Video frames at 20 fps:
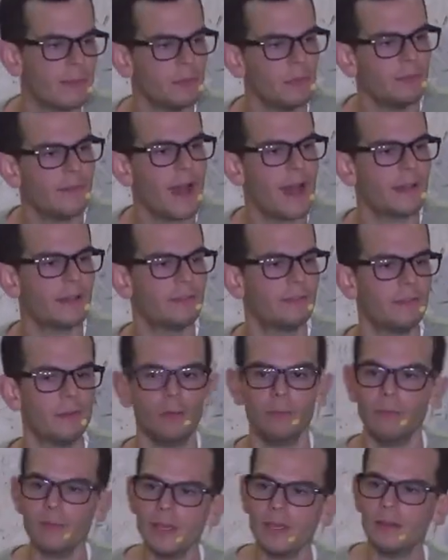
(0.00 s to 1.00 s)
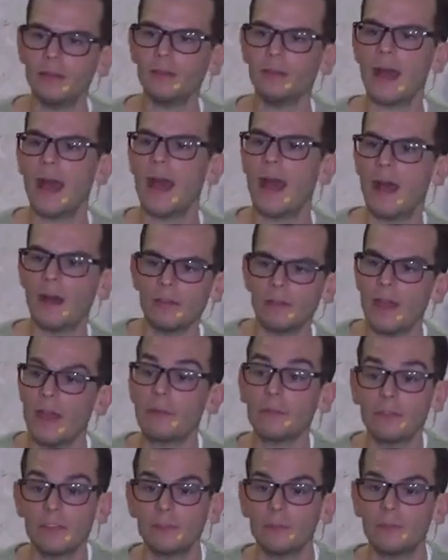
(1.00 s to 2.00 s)
you've had a full meal? How
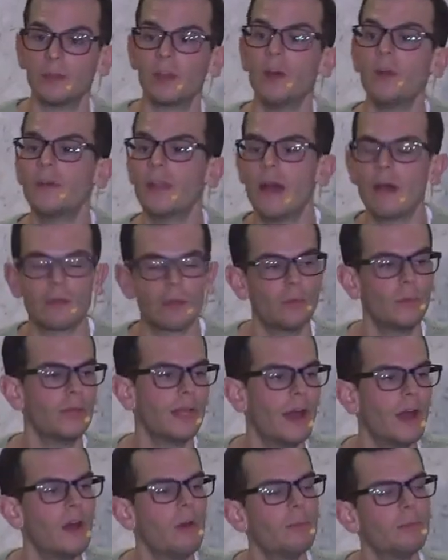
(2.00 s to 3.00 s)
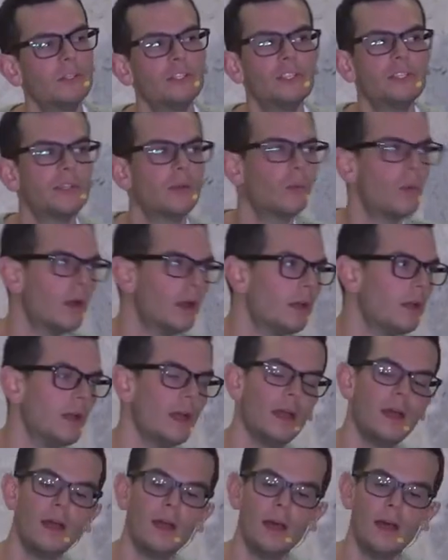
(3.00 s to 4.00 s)
are things been going? How can we help? And she said, well,
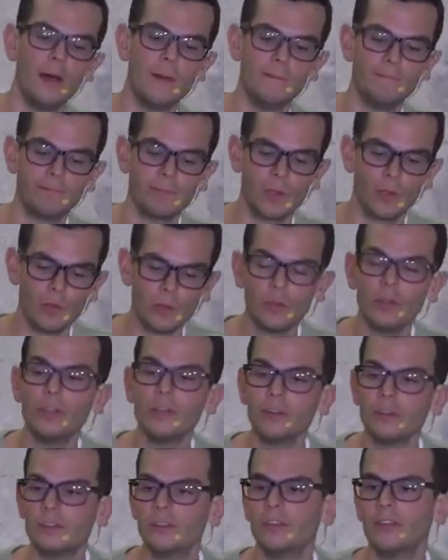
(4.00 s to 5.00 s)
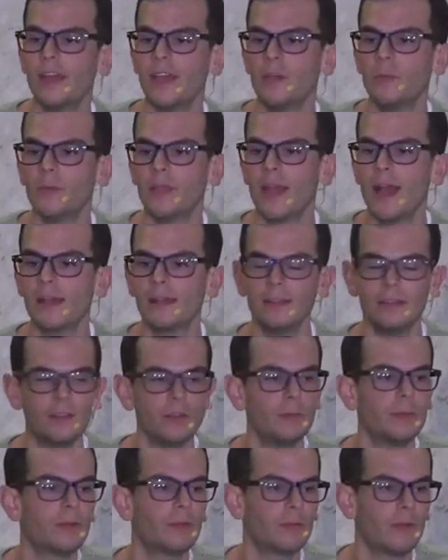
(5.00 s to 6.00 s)
earlier today we had a little
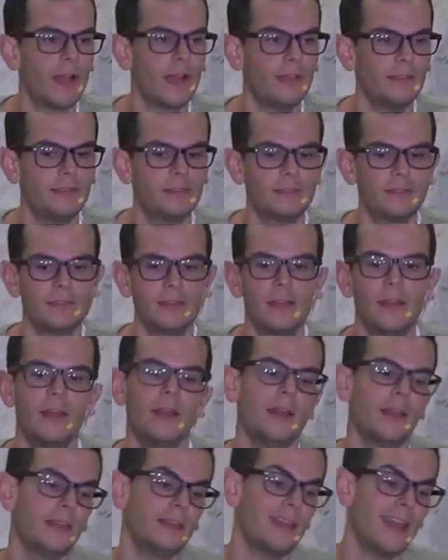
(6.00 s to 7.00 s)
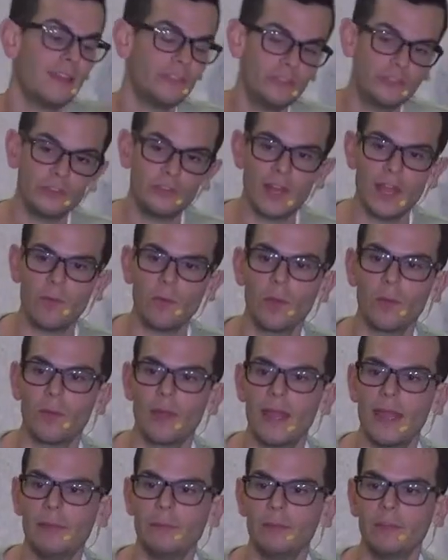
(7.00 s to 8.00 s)
bit of rice. Yesterday we were
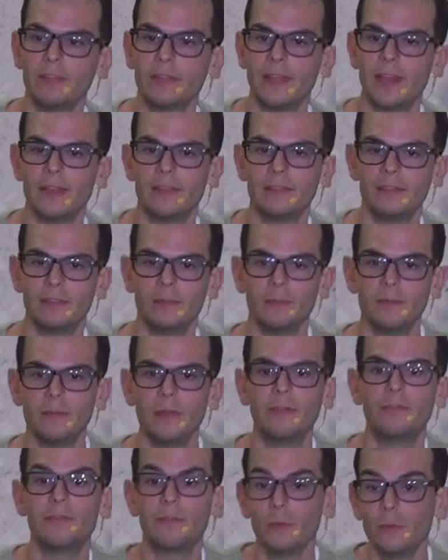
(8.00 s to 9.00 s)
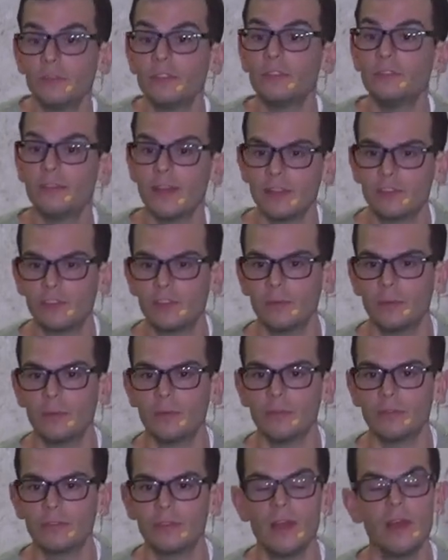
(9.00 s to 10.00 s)
able to get some fruits and
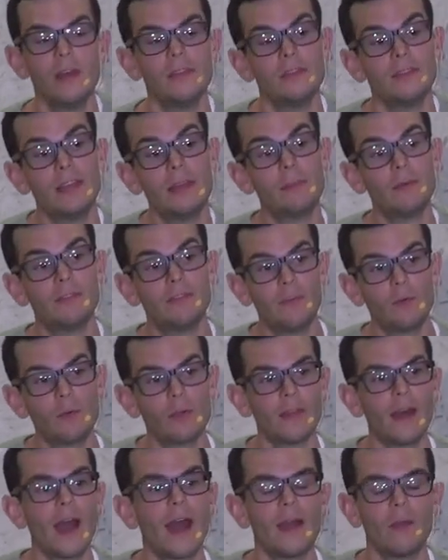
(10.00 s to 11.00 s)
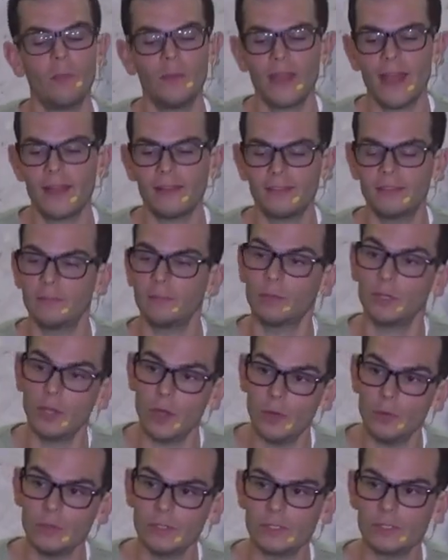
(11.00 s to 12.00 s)
vegetables. The day before that we had some
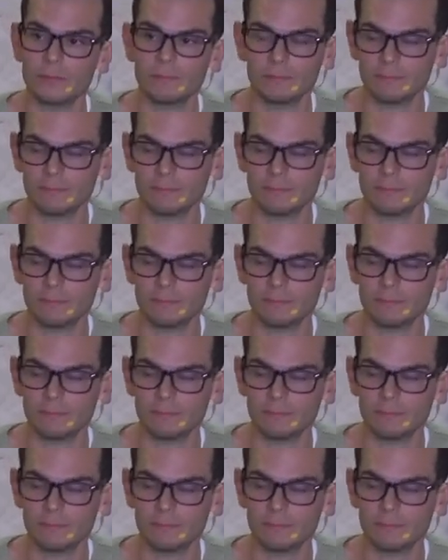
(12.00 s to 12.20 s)
goat.